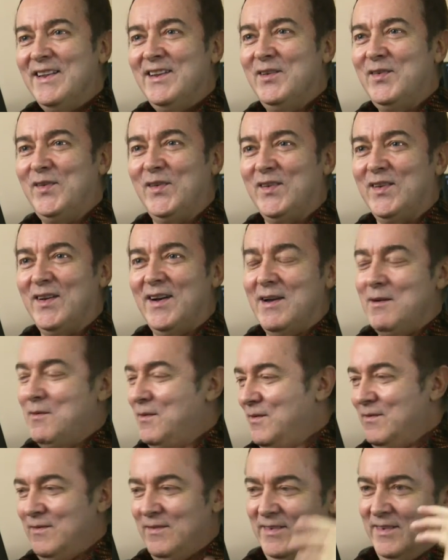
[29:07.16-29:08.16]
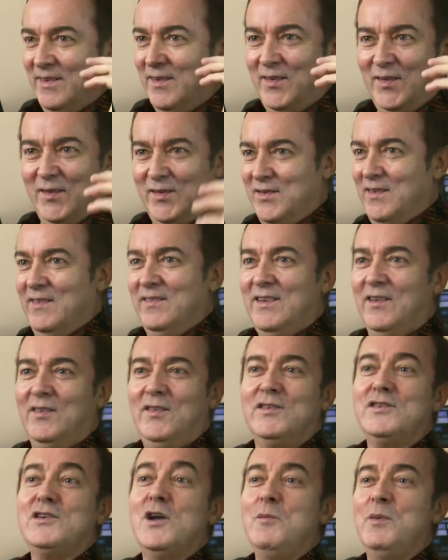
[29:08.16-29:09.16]
this is like this is this
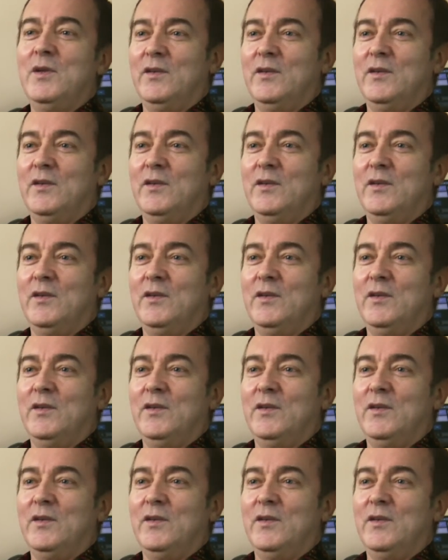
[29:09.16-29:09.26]
is show